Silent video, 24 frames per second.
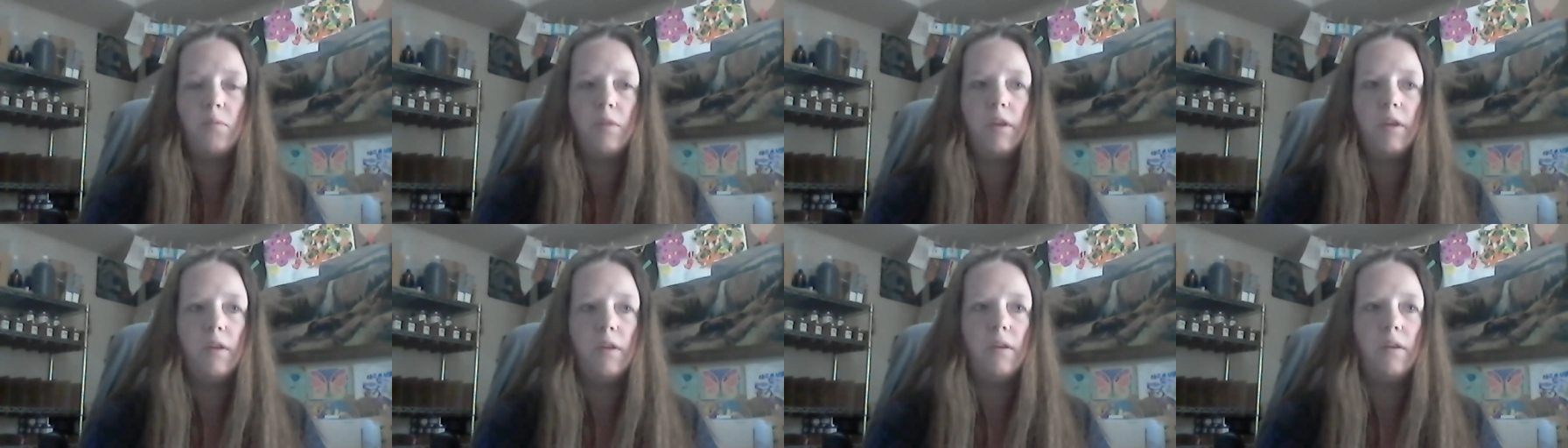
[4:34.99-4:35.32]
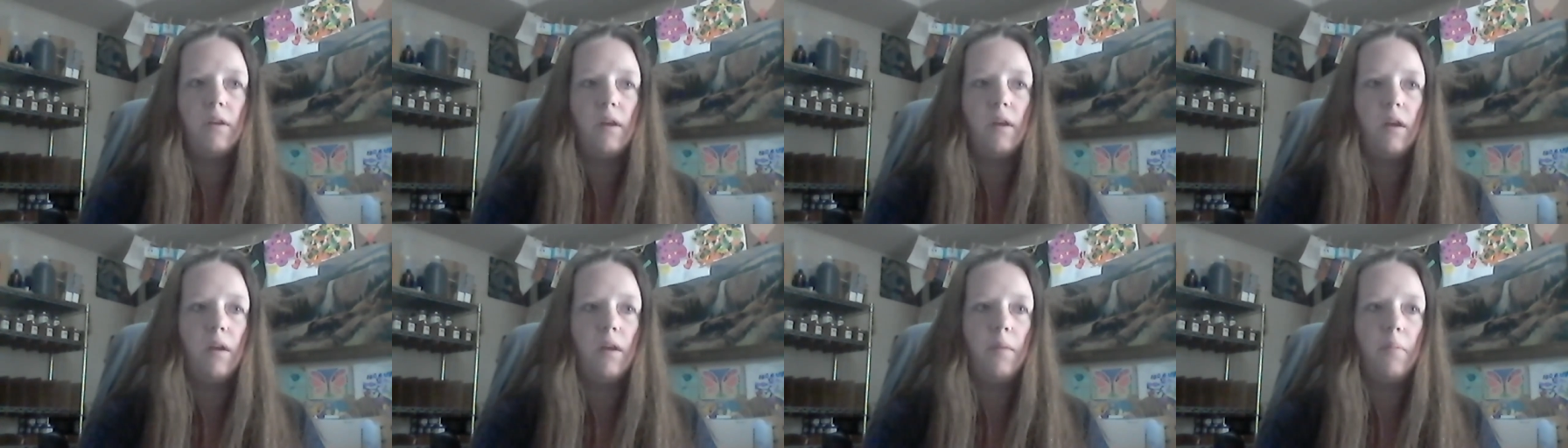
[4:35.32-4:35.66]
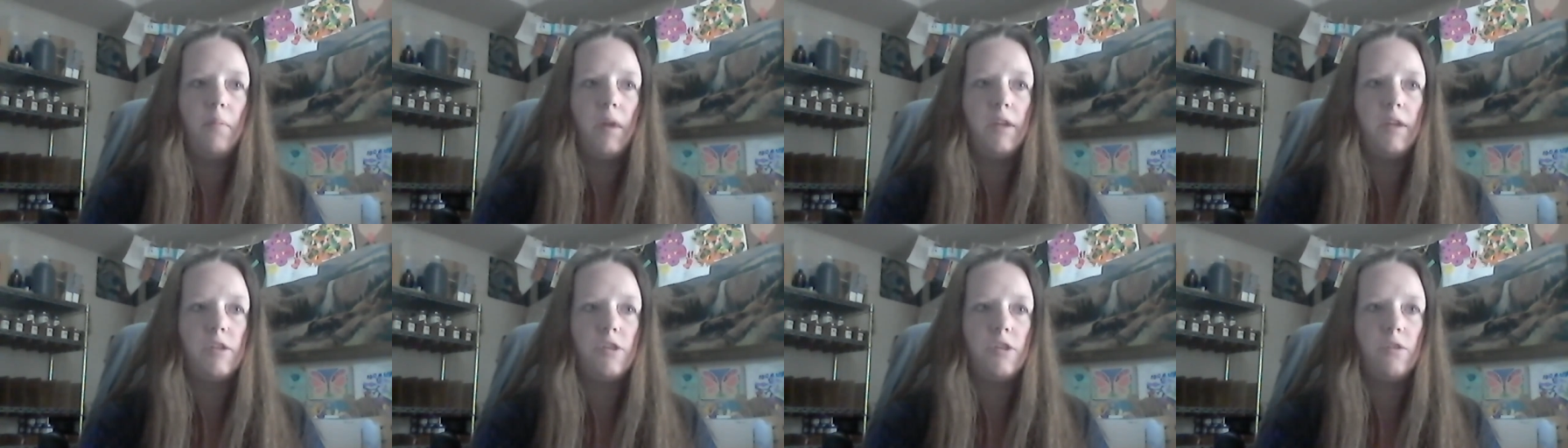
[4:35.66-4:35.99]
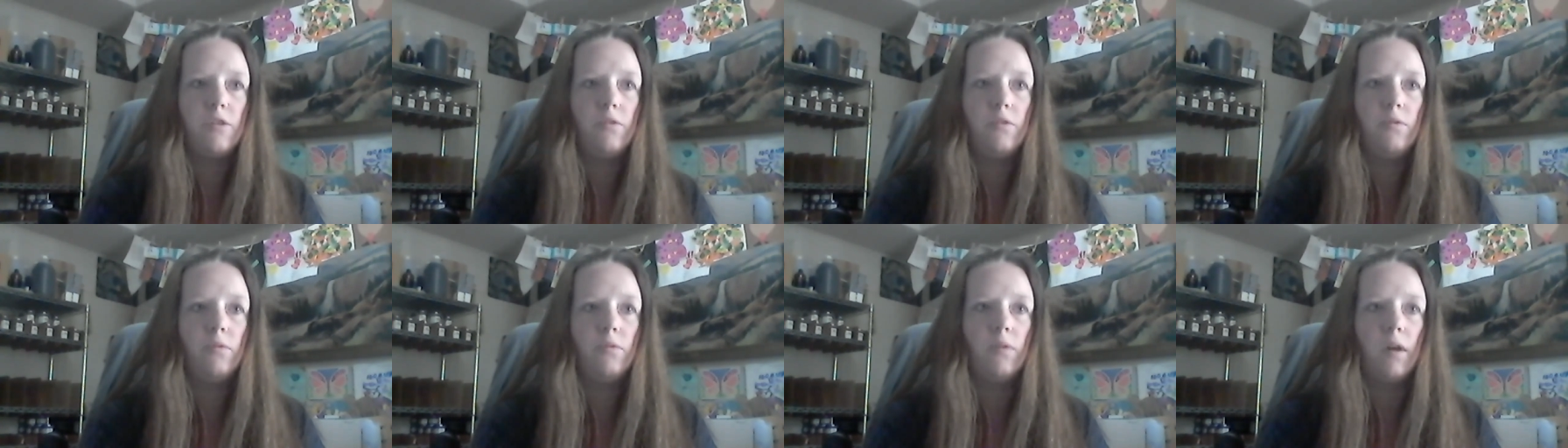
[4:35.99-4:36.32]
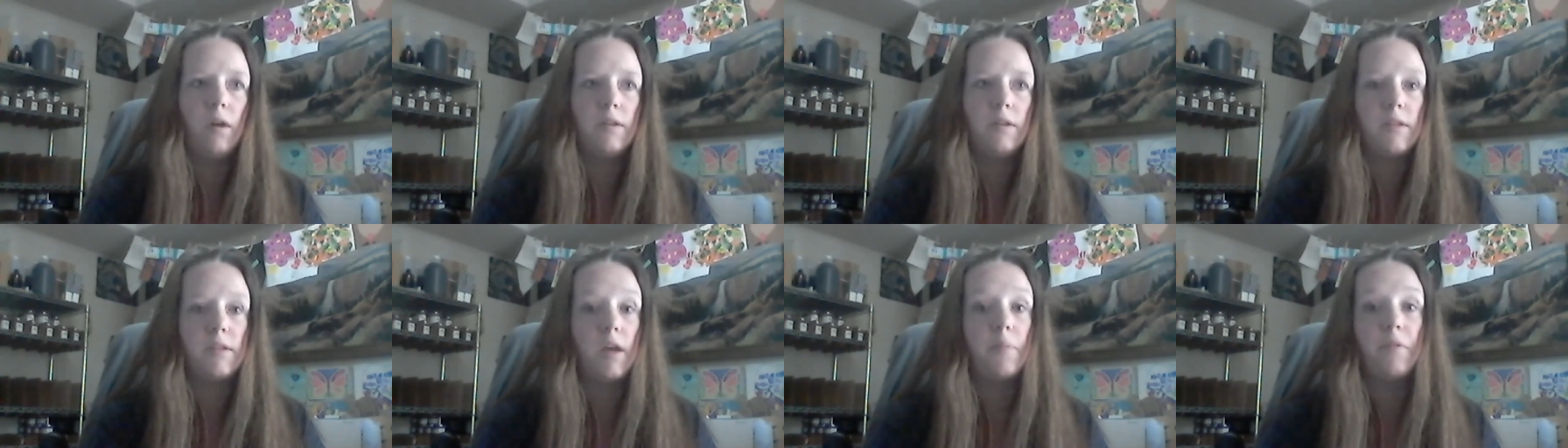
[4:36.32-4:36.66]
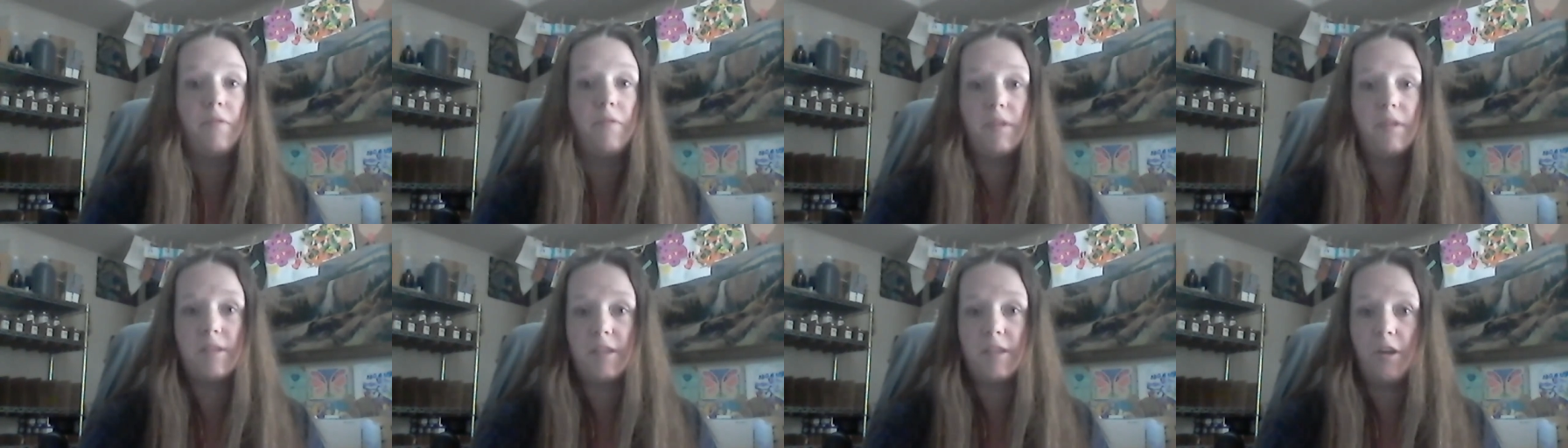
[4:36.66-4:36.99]
We, um, I do on top
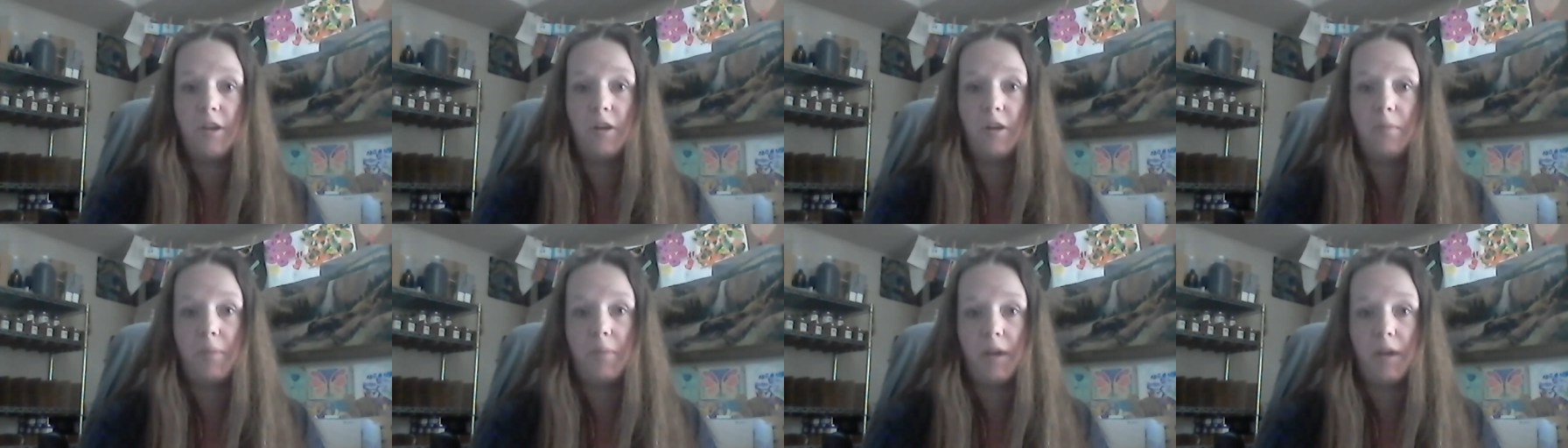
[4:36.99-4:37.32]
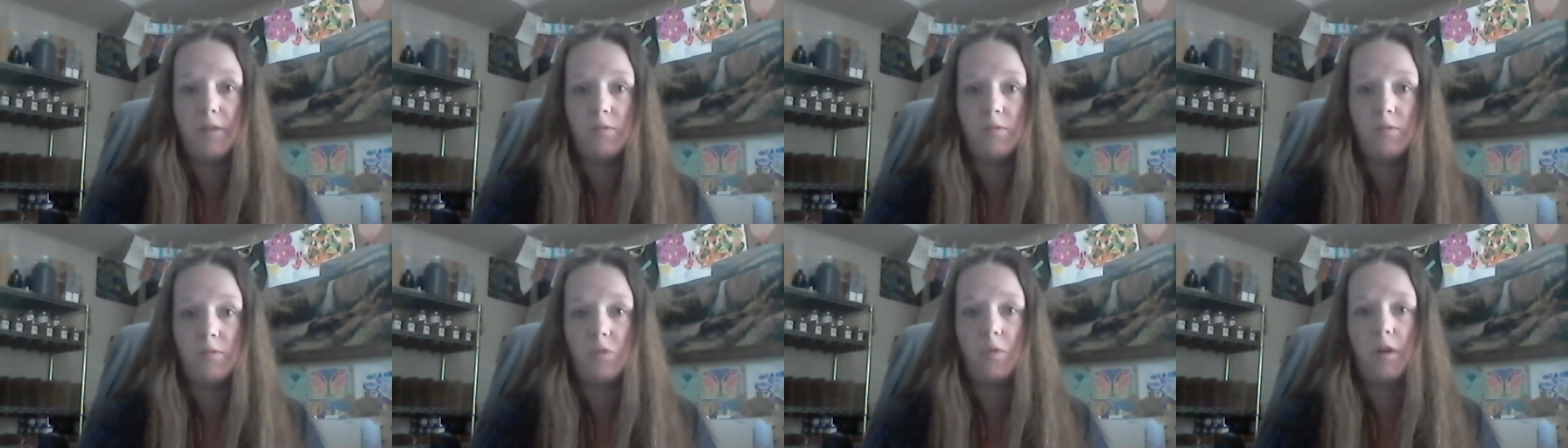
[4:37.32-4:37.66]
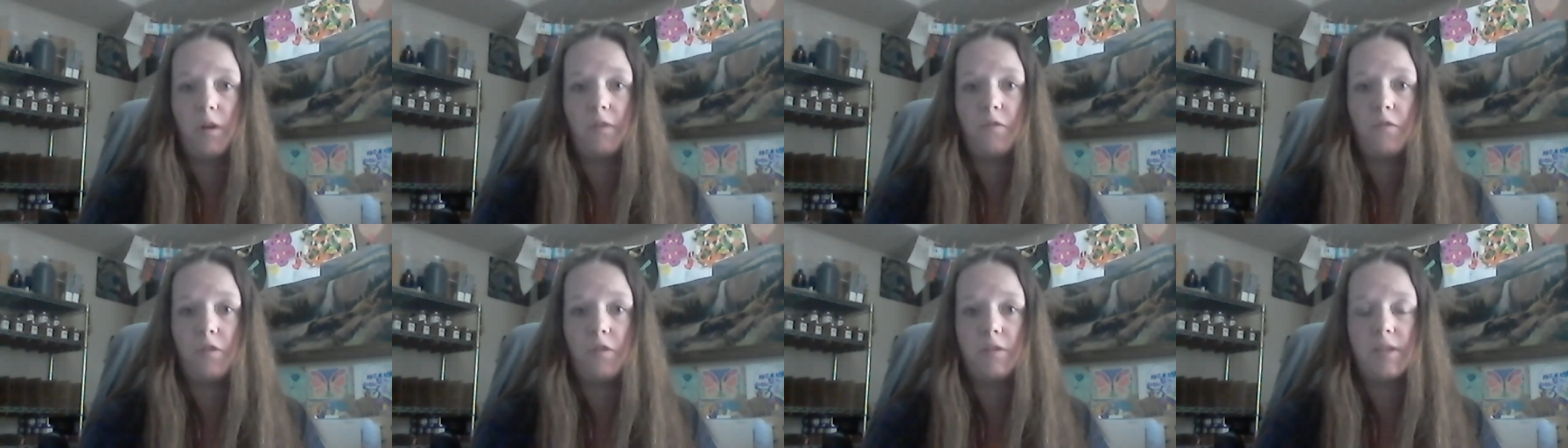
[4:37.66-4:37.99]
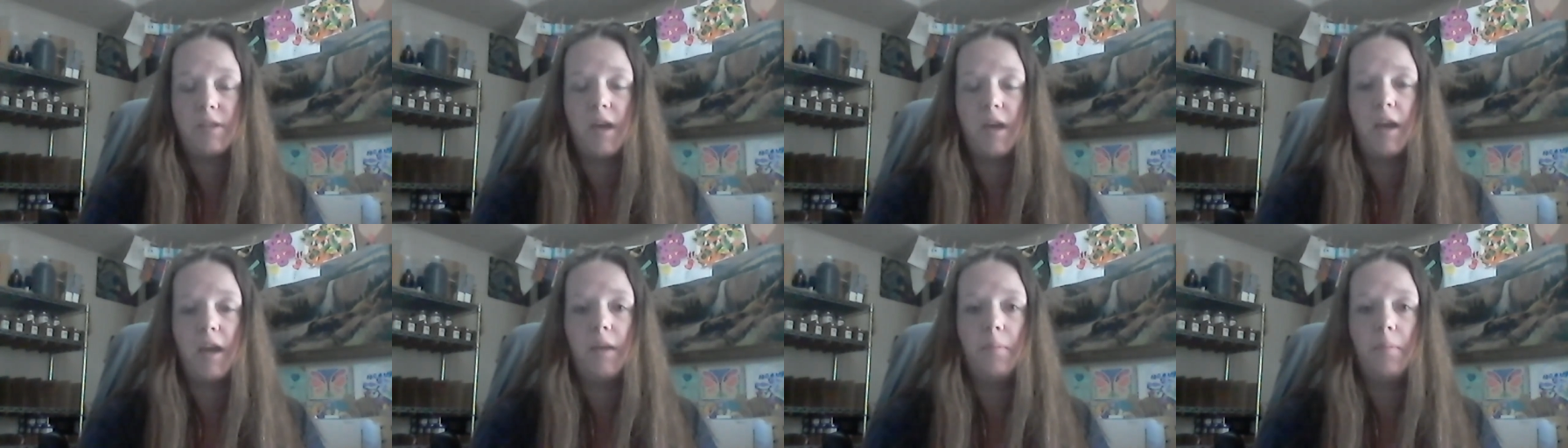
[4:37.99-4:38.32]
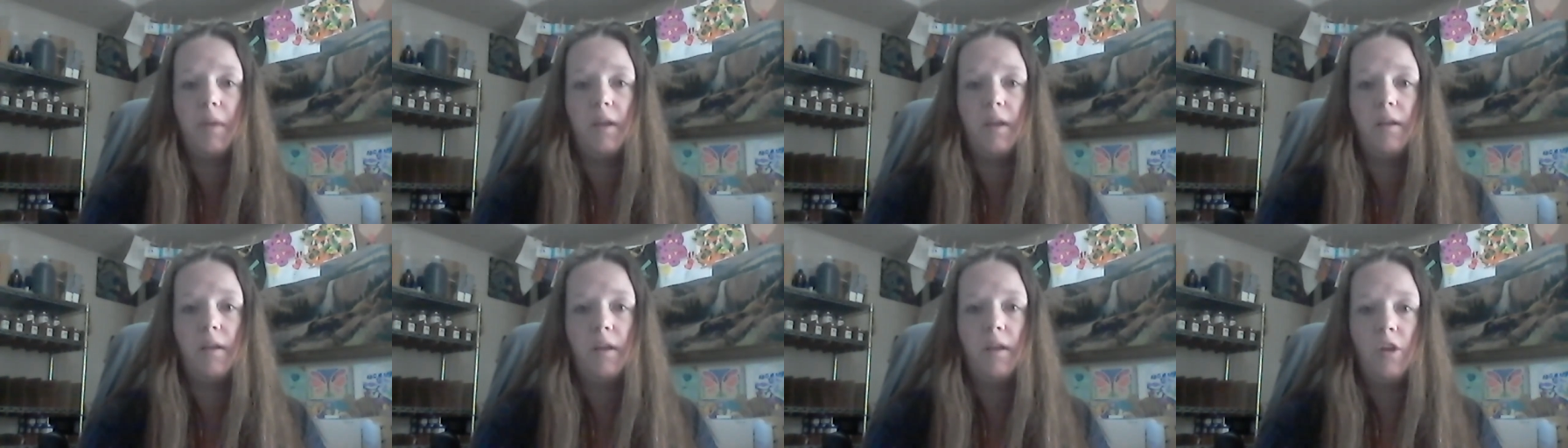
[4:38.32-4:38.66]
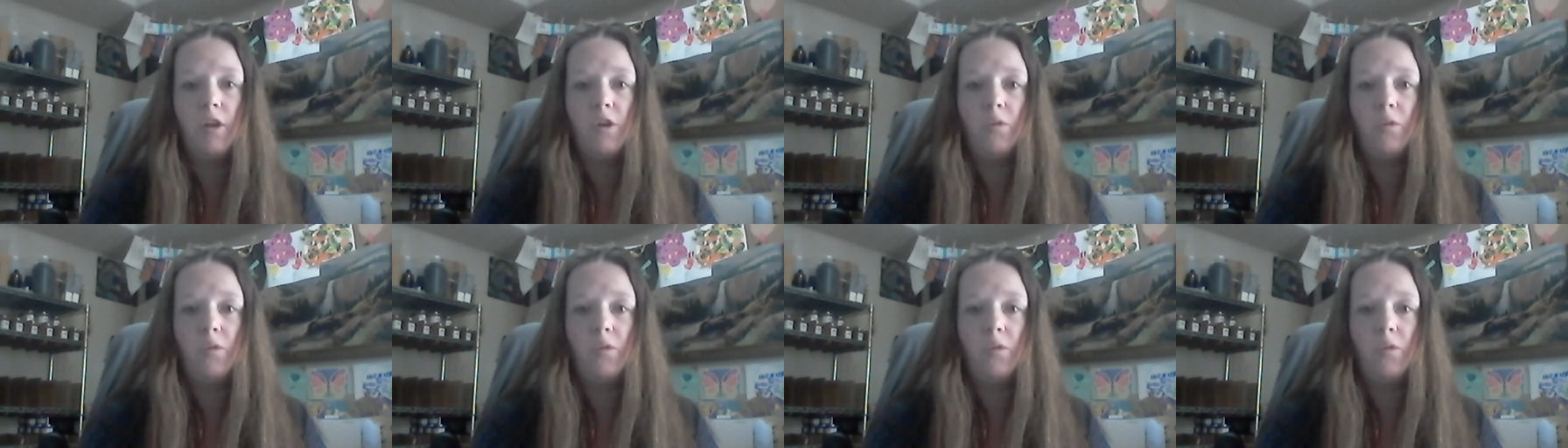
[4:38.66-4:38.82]
of the syrup, I do work full time, and